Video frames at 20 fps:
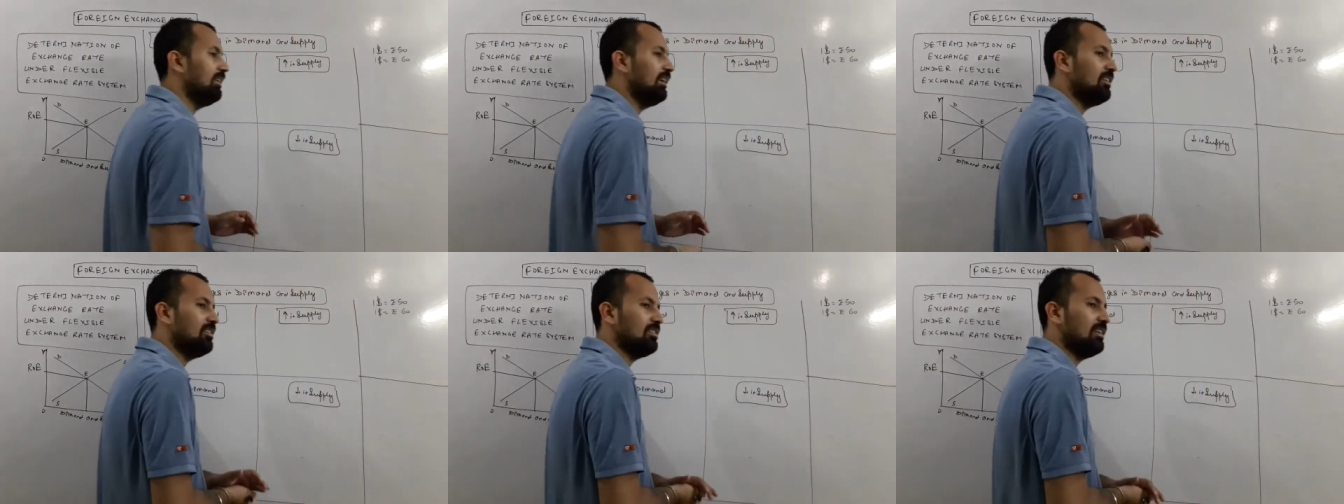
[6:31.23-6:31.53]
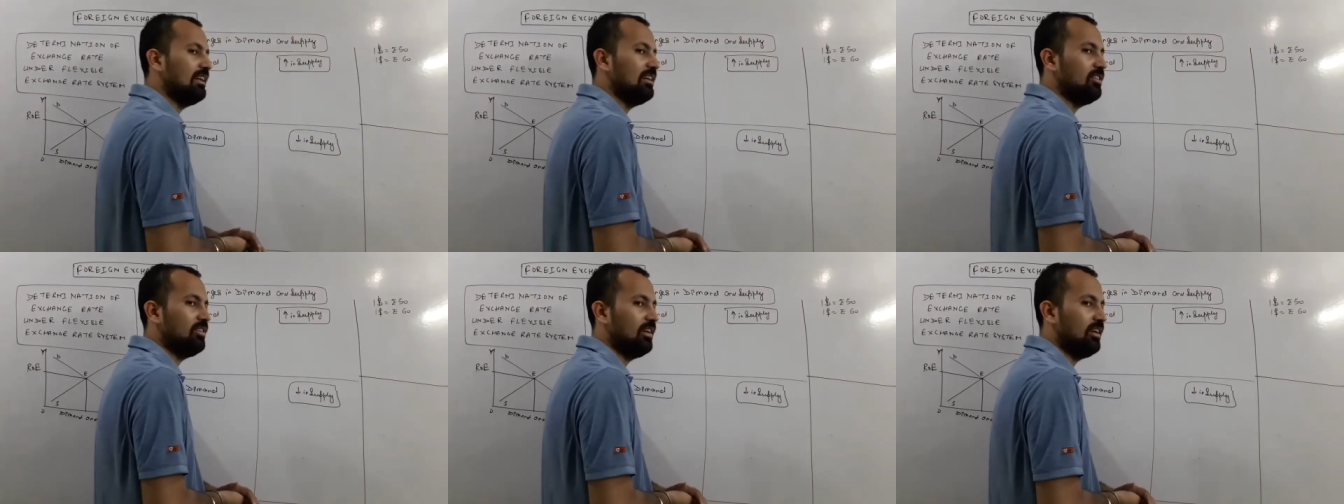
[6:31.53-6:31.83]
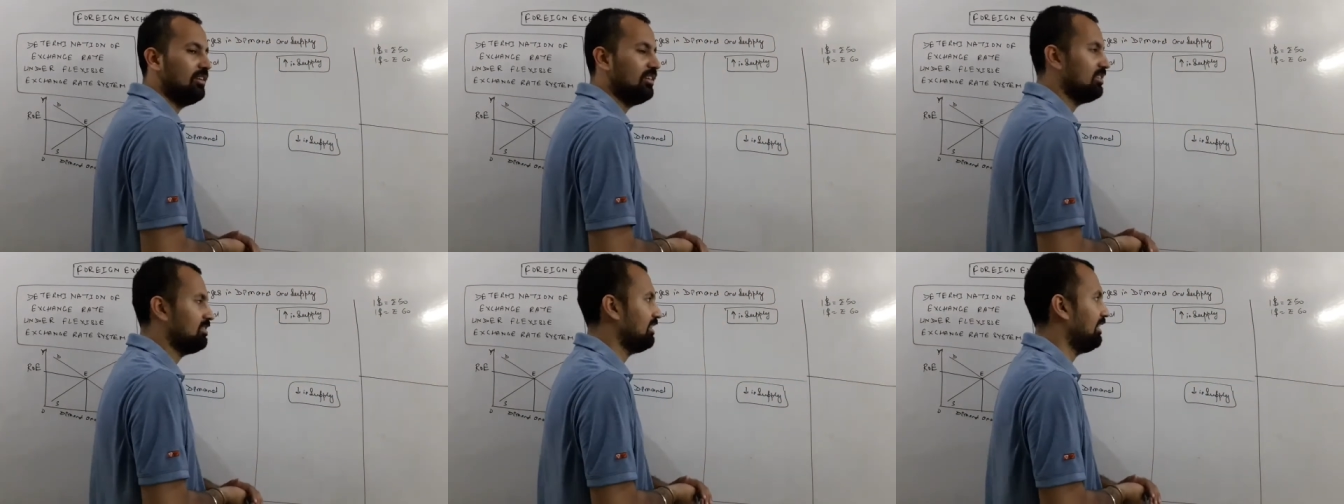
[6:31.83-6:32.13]
the exchange
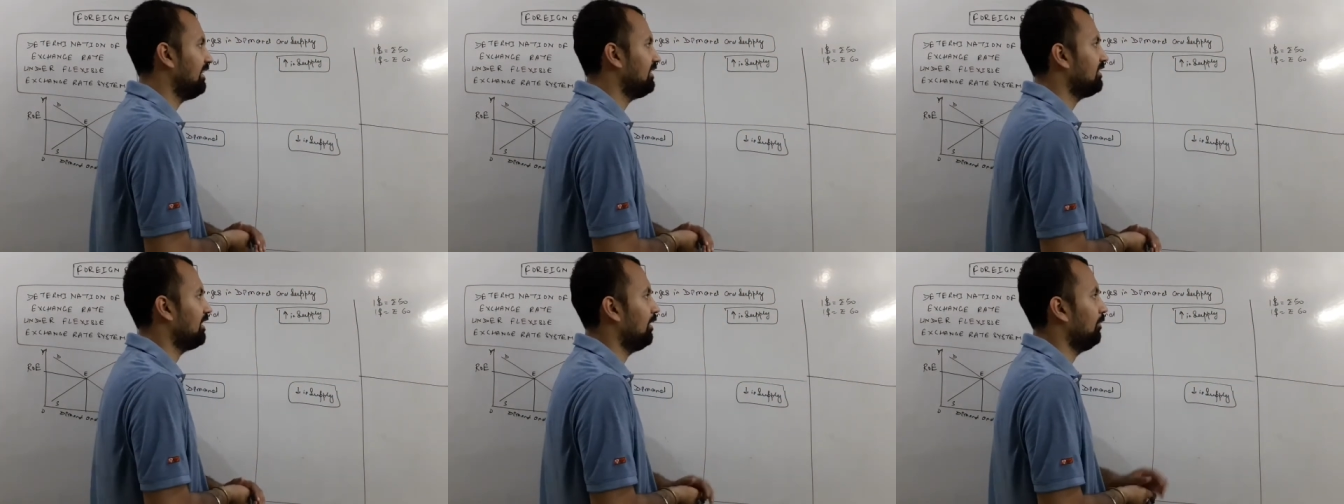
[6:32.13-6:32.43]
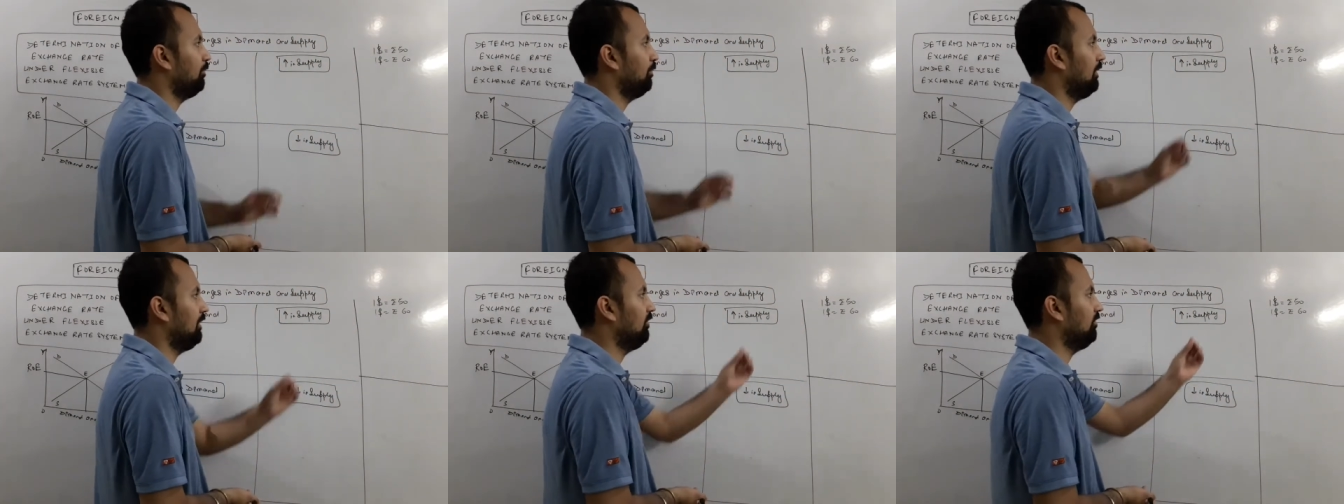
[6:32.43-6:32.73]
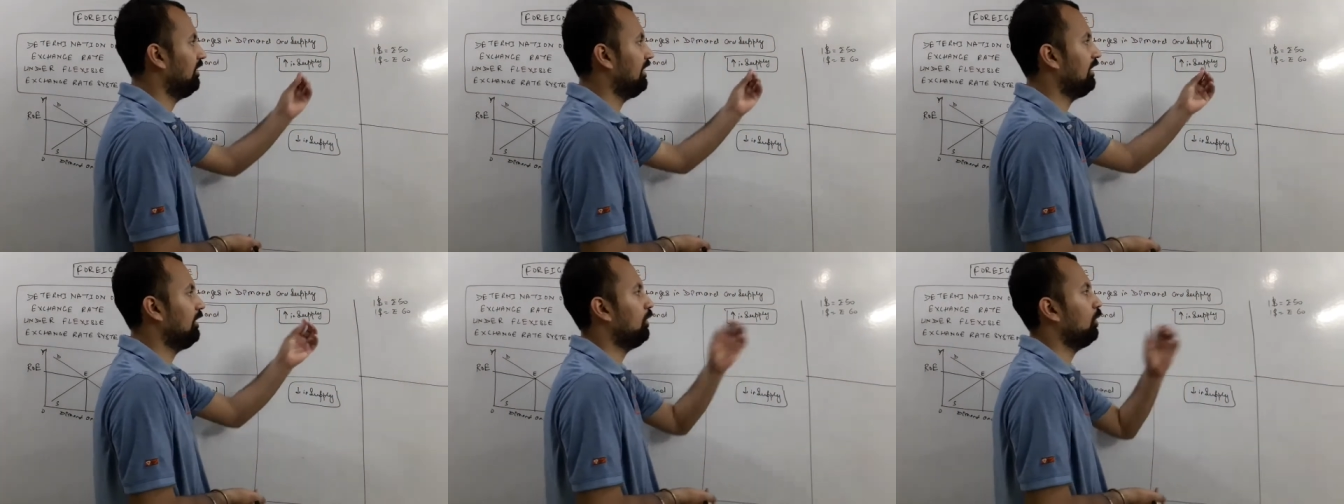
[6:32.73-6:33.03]
rate. Just an example,
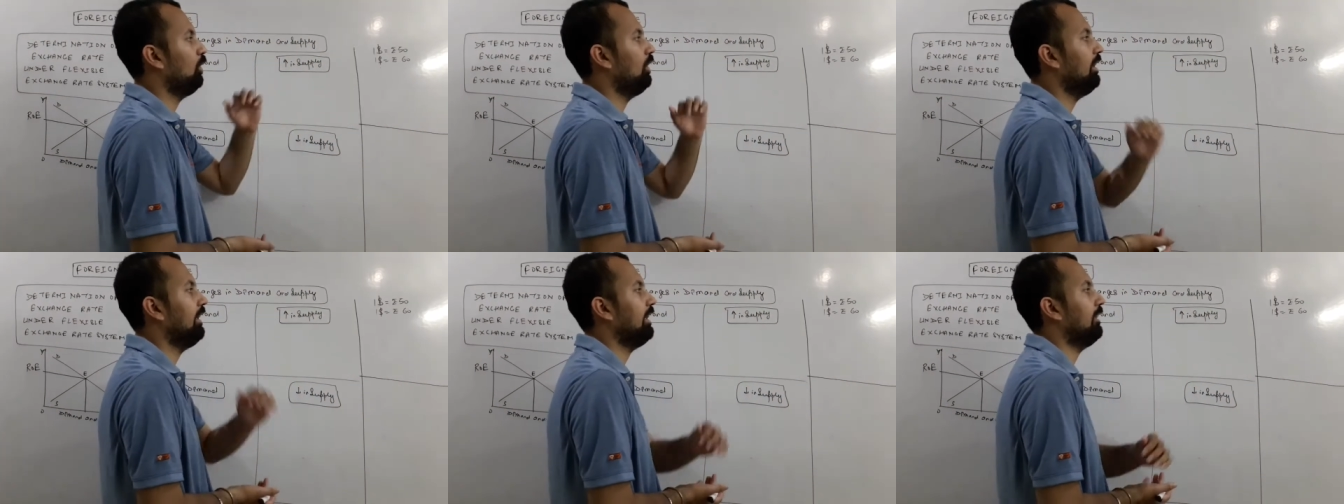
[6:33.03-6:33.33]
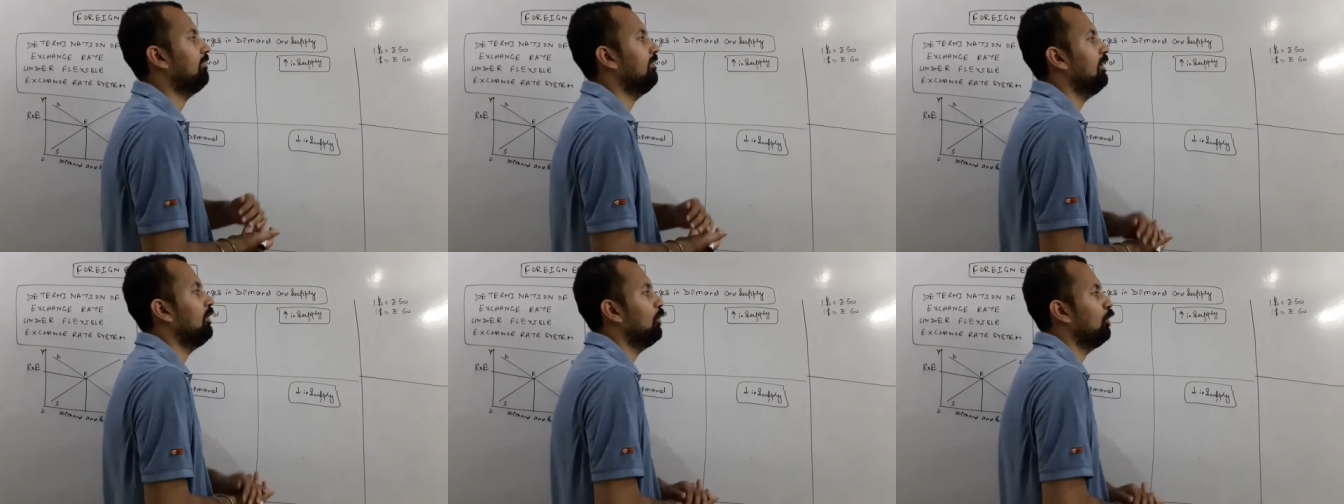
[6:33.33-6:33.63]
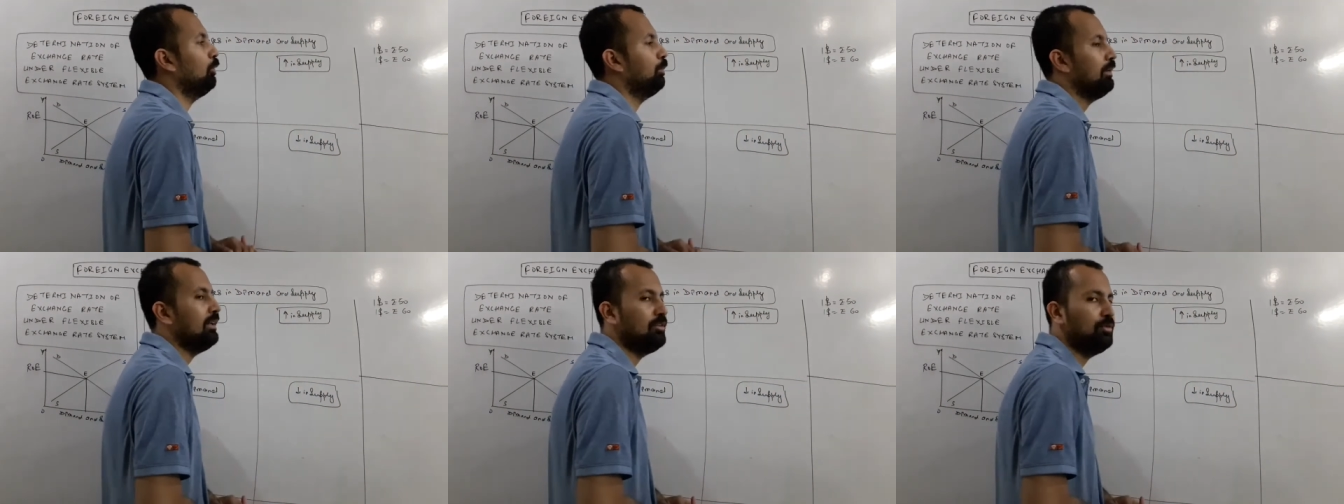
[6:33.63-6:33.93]
$1 equal
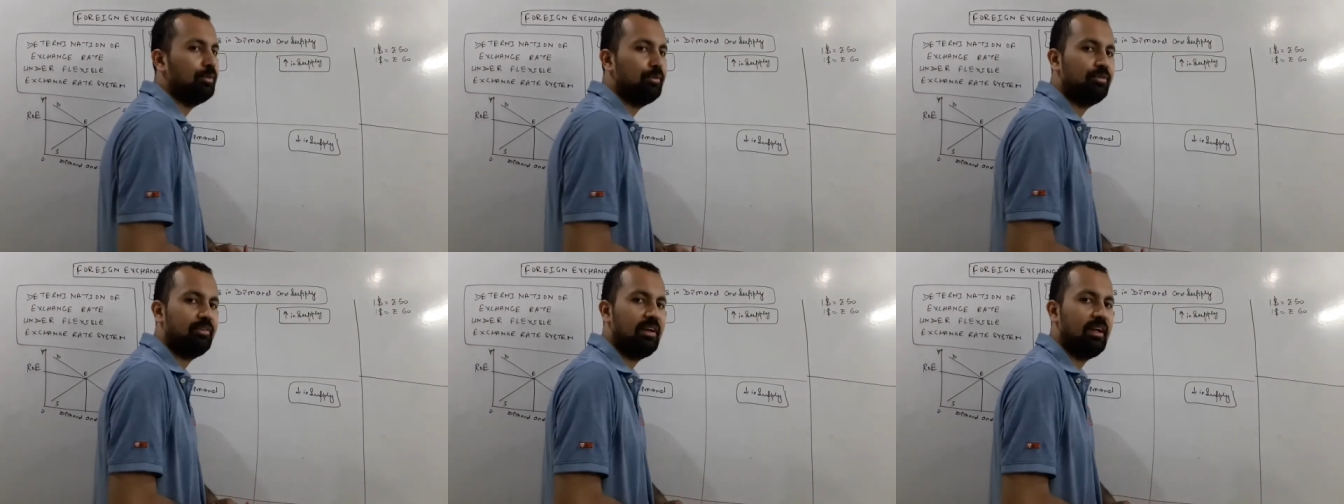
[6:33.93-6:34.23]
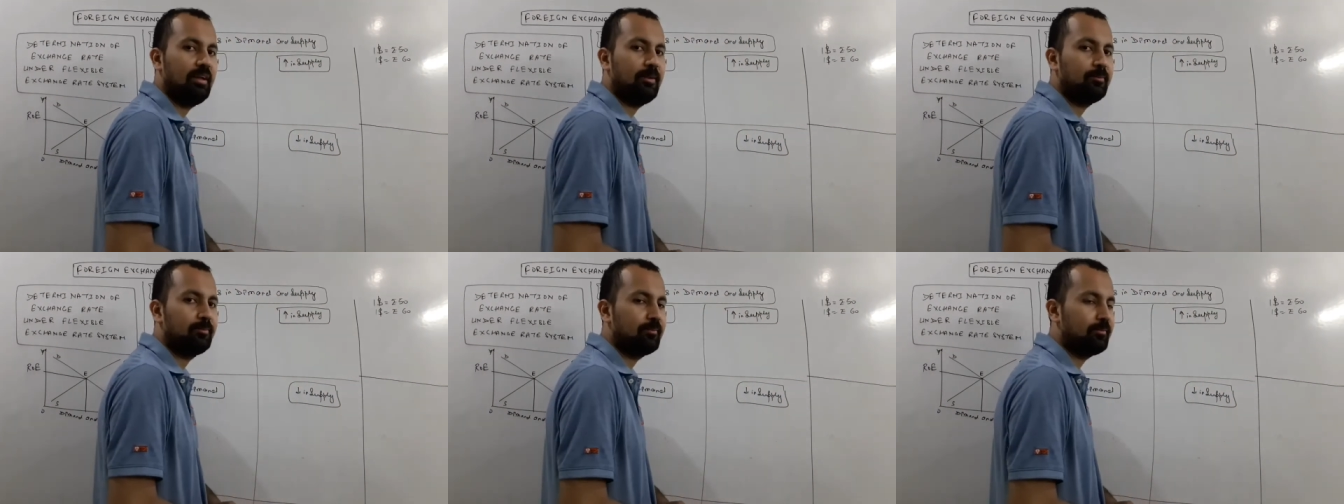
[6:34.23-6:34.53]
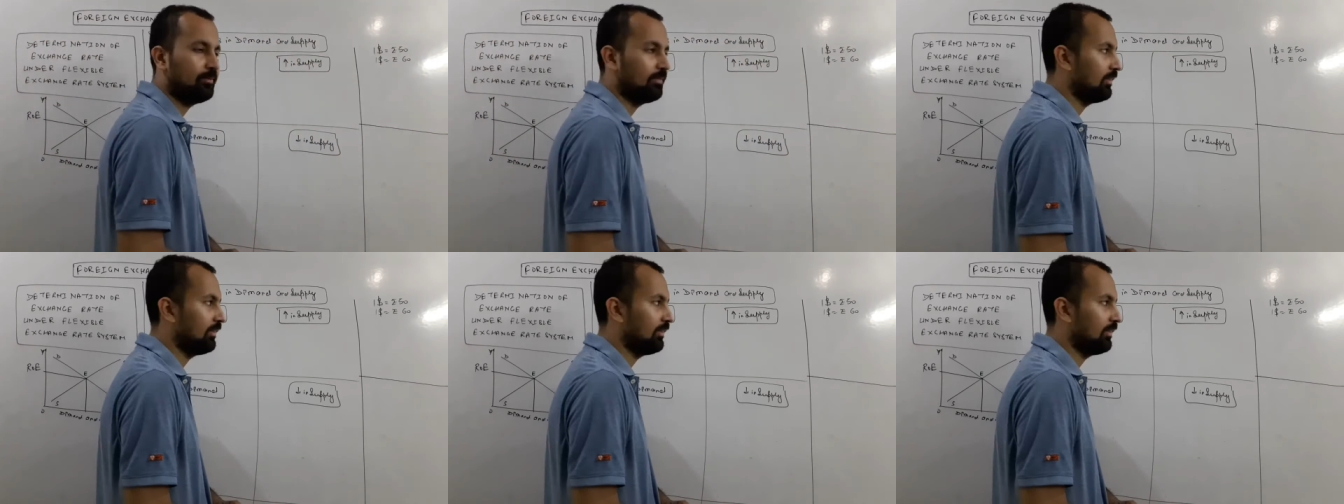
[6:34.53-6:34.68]
to rupees 50.